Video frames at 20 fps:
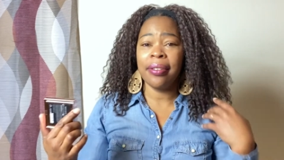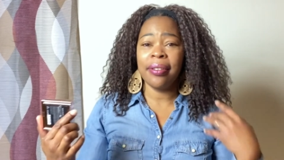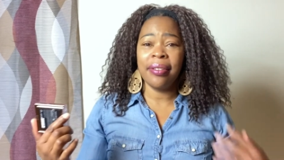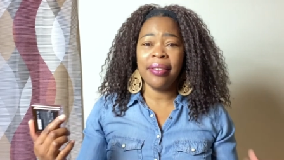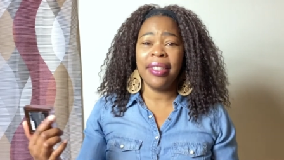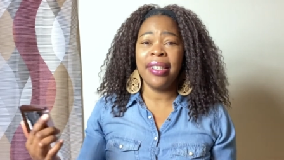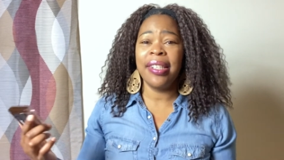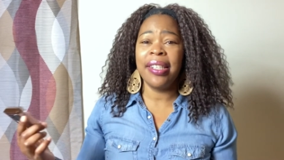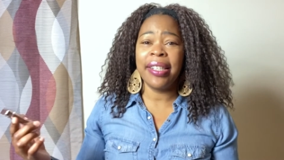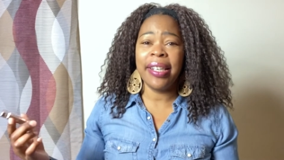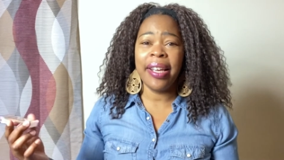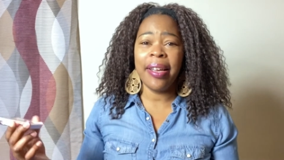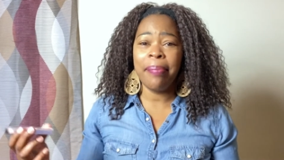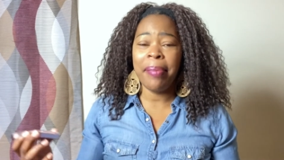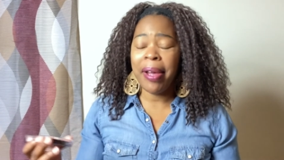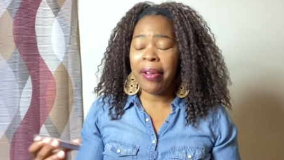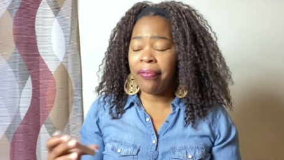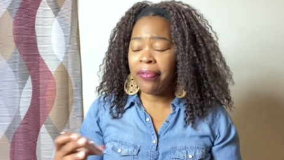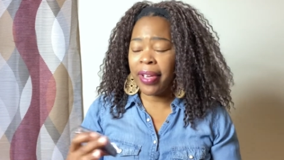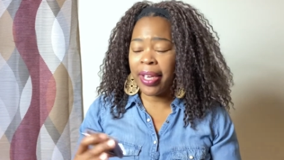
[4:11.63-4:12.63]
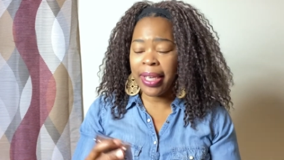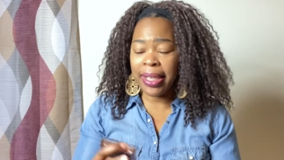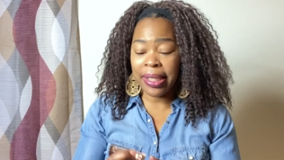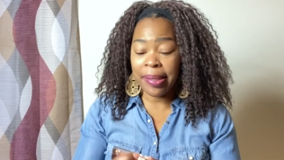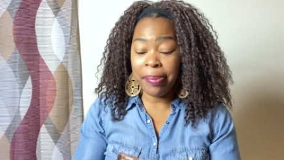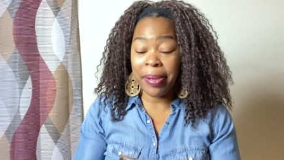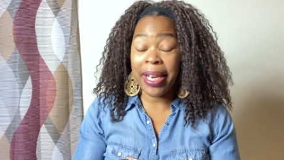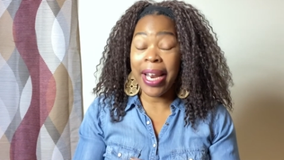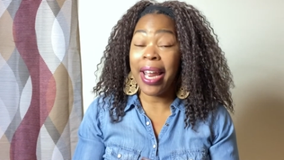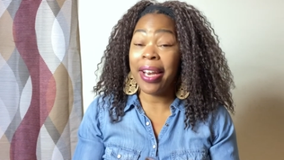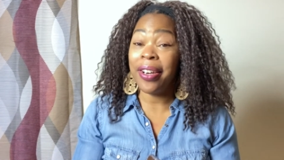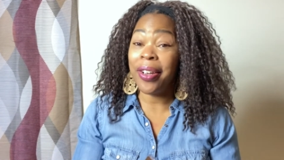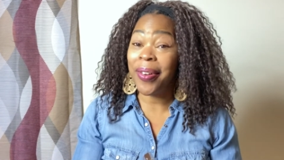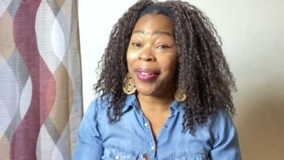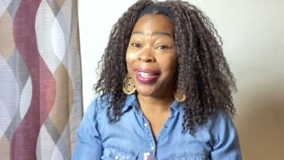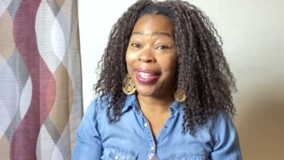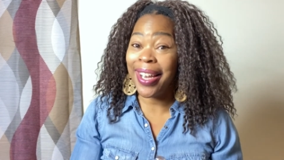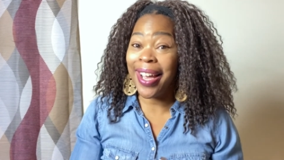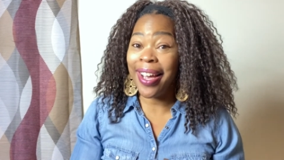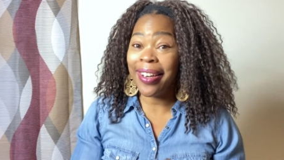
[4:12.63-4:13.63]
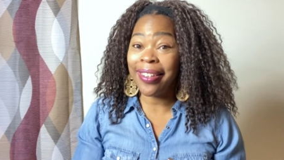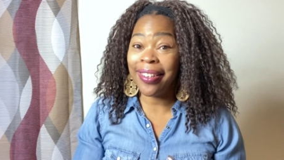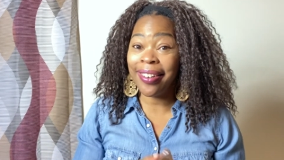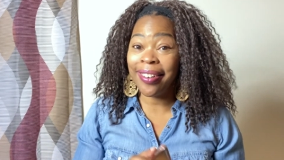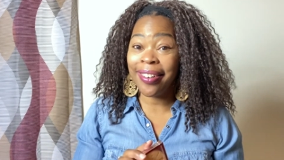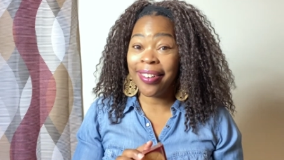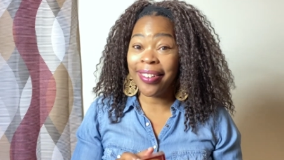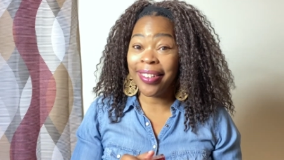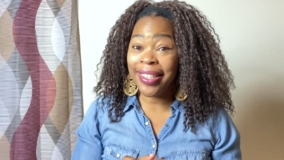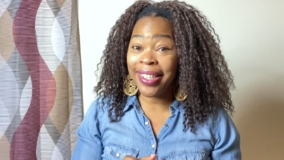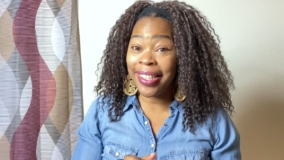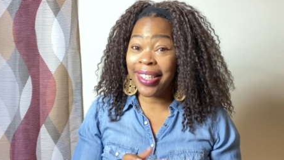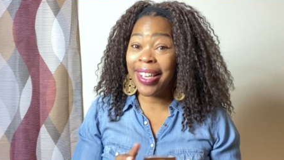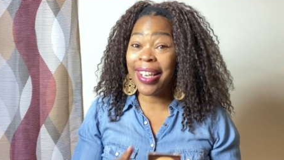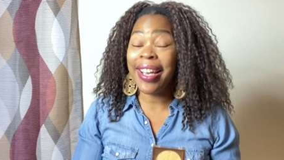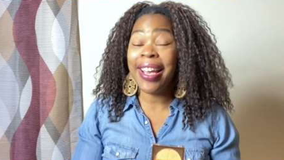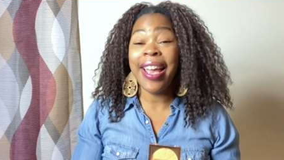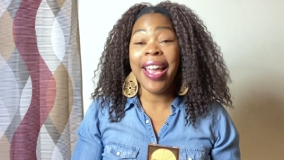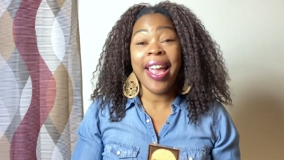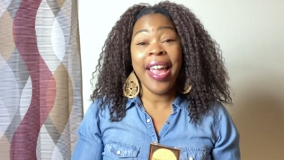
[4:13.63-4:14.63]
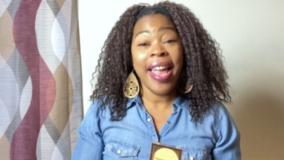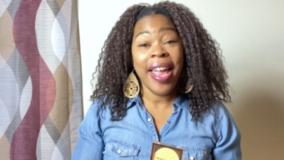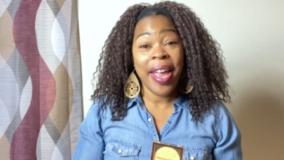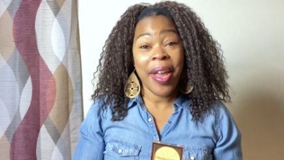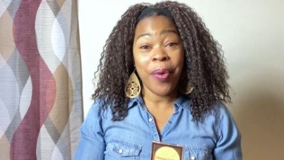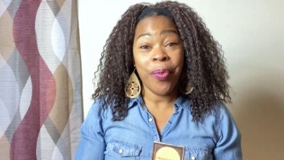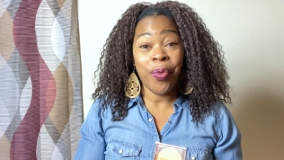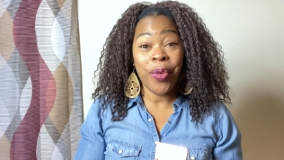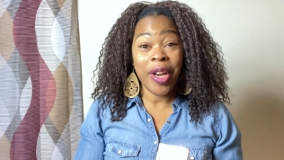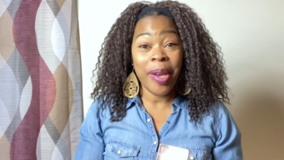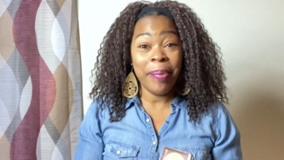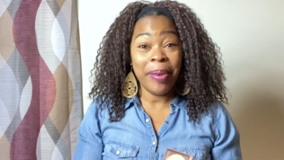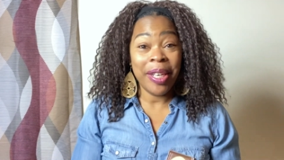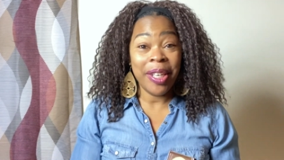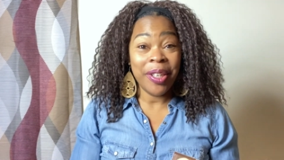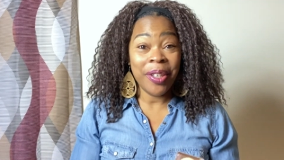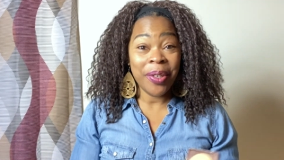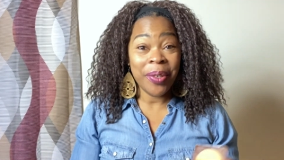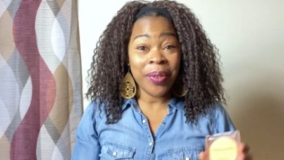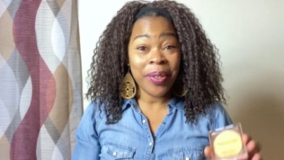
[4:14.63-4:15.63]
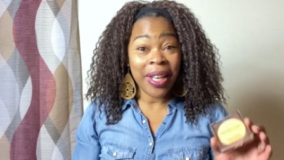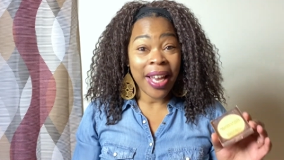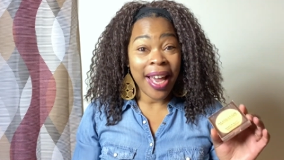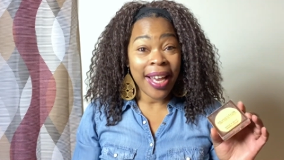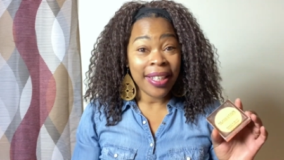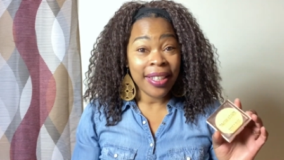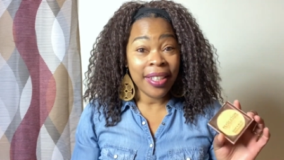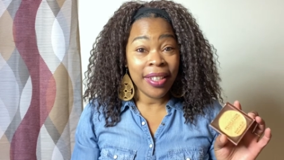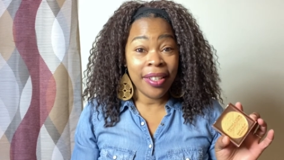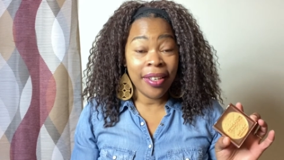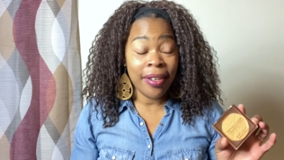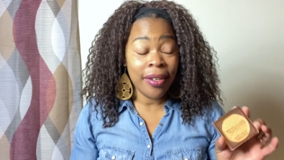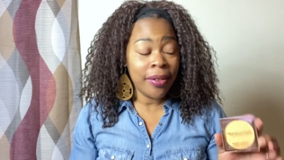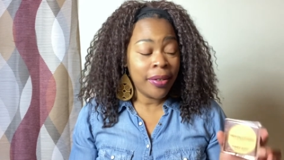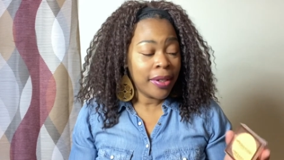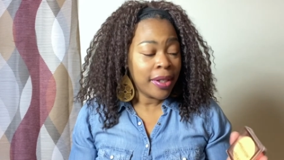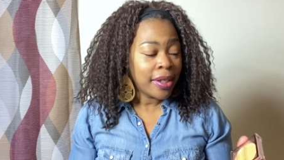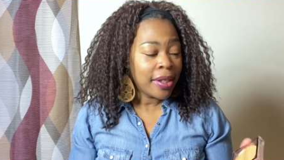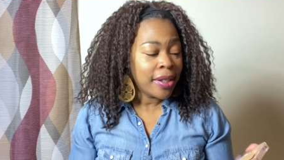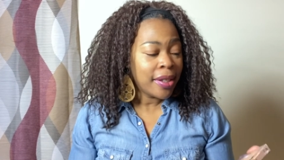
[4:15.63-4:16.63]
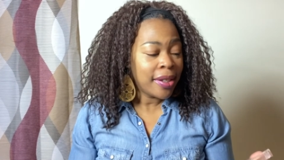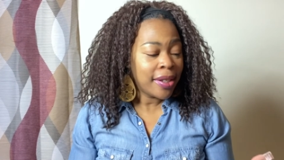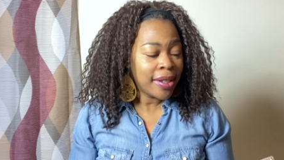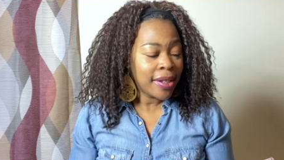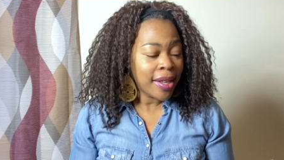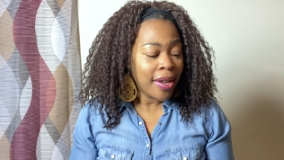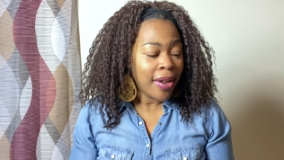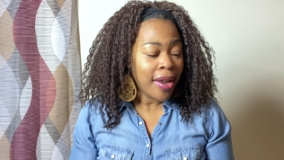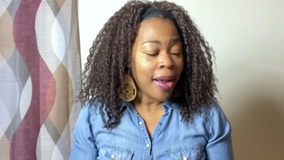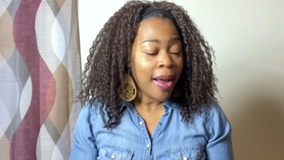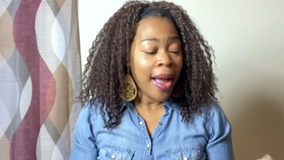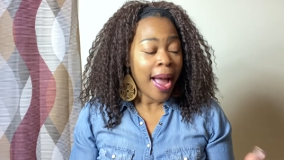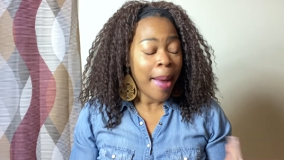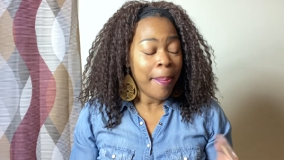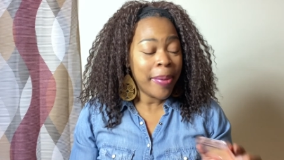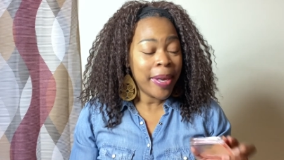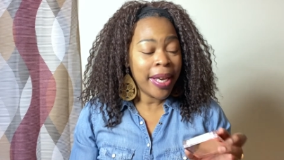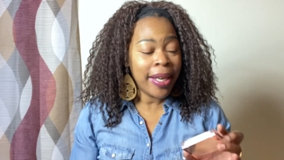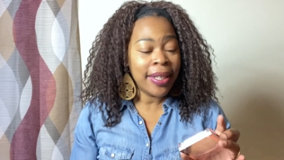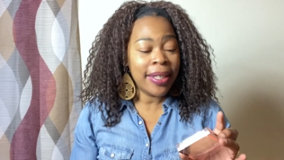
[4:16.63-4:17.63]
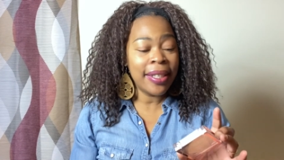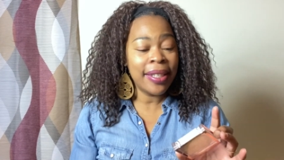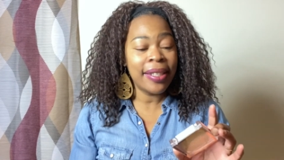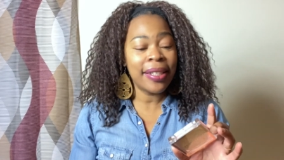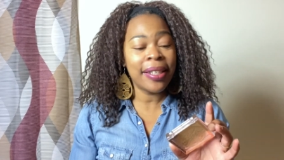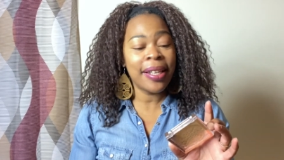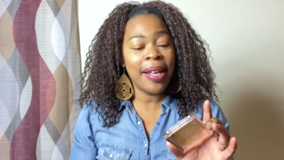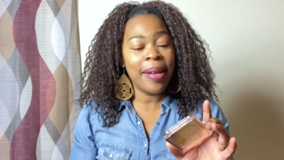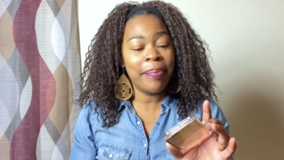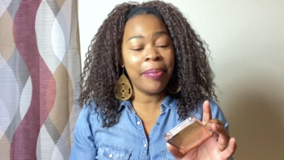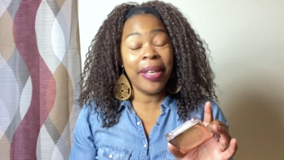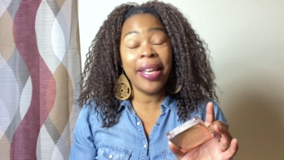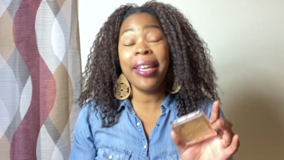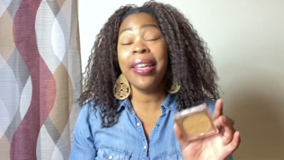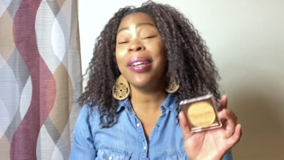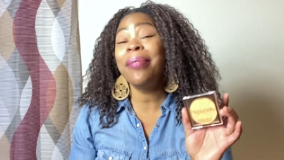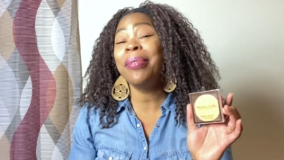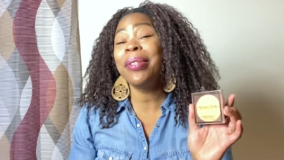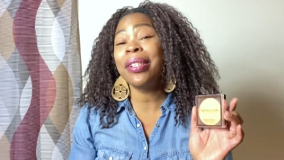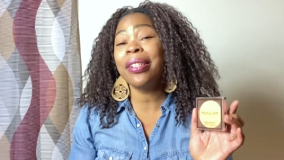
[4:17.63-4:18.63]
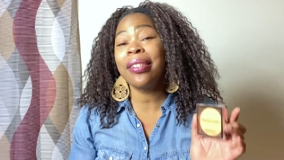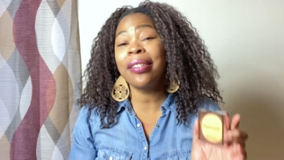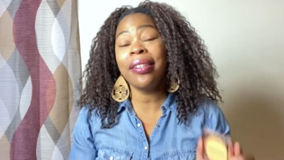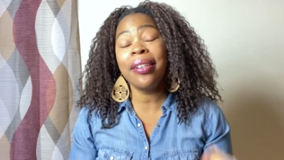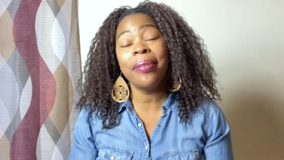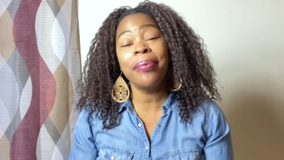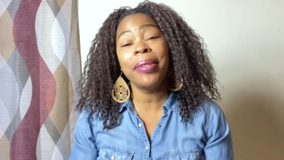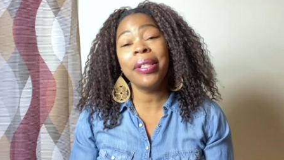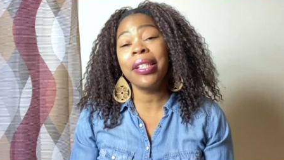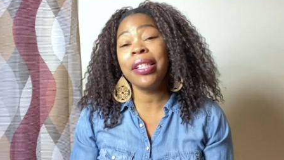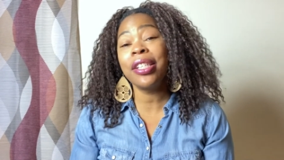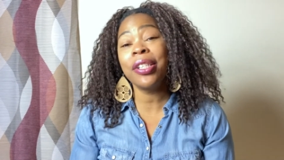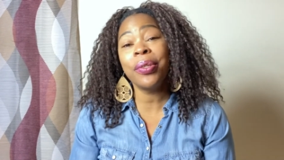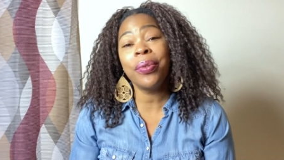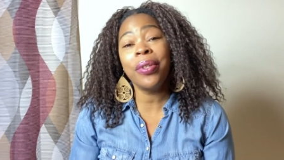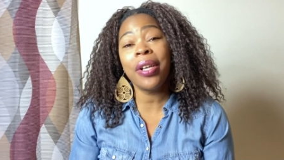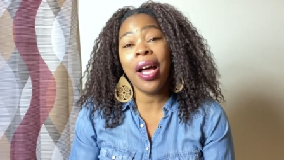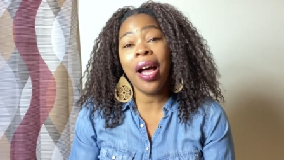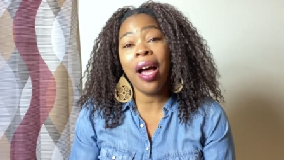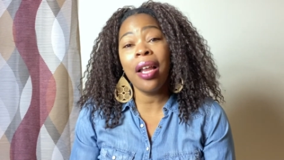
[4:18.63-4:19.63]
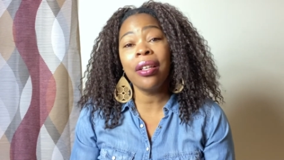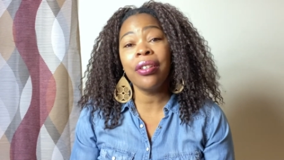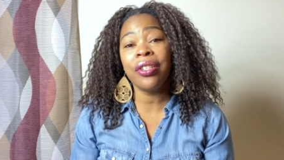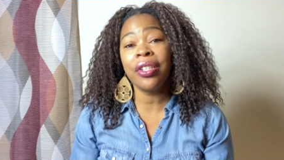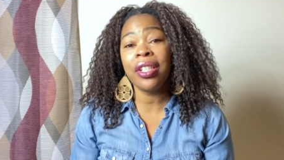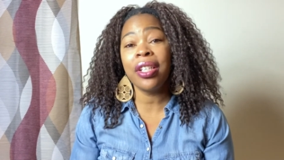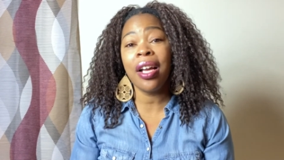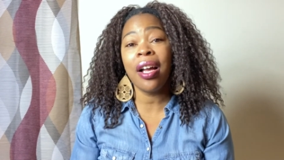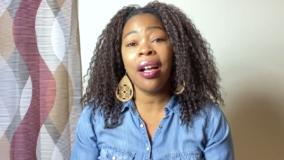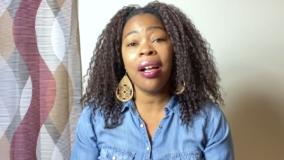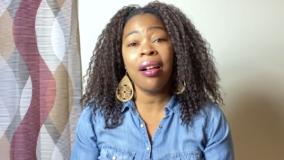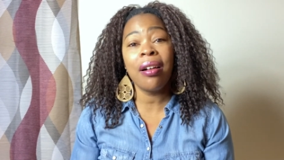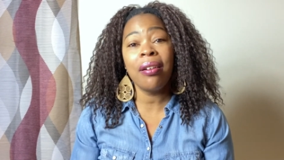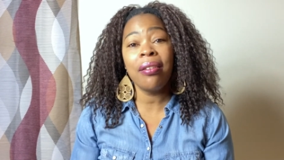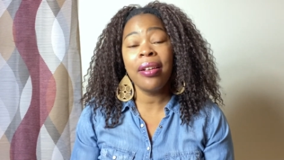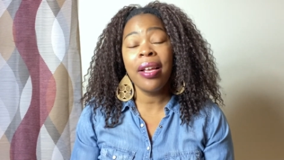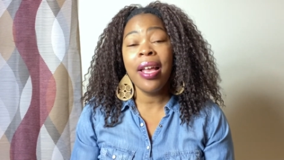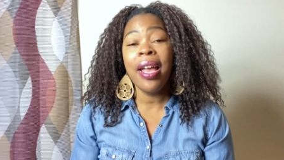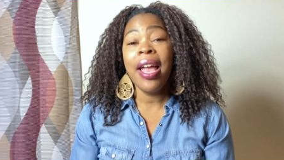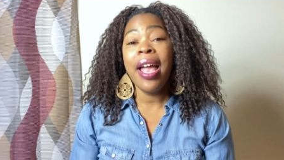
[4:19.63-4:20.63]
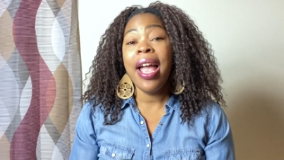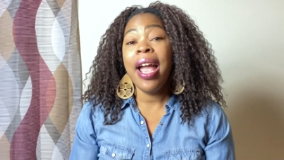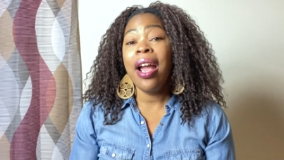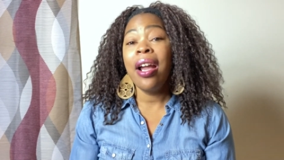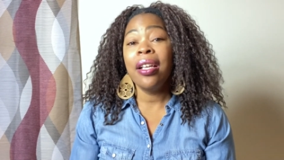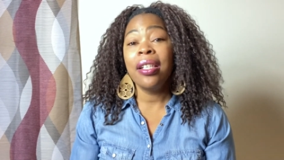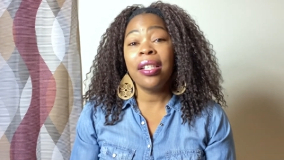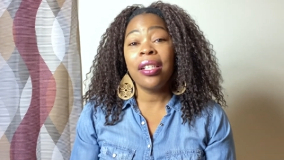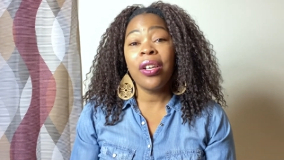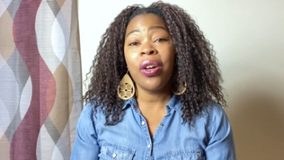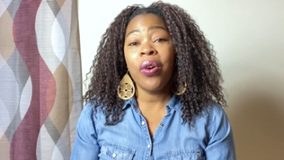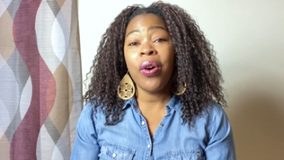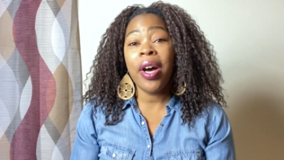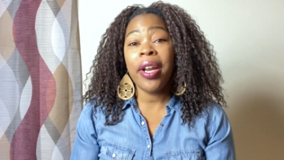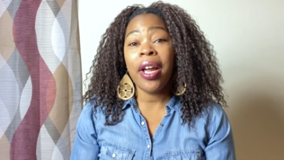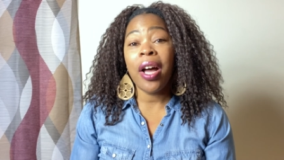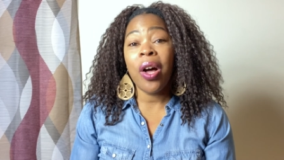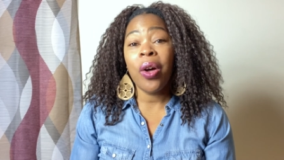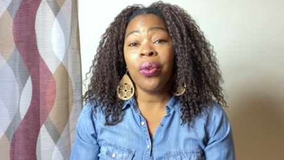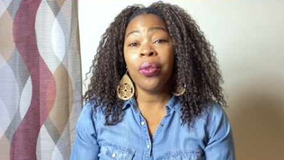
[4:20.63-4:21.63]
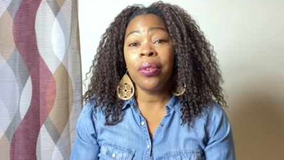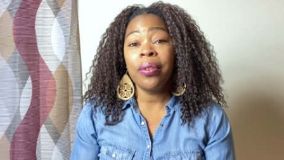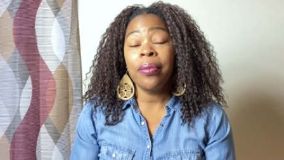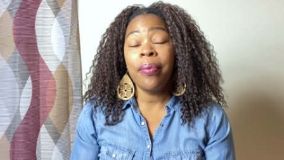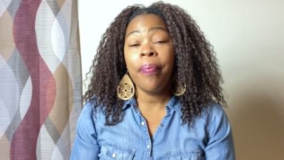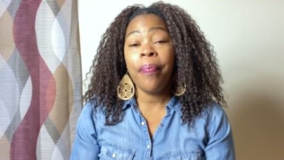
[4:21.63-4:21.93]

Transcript: to set my face, but I know a lot of girls and women do like to use this. Uh, I picked this up, it was, it was two dollars, y'all. It's going on,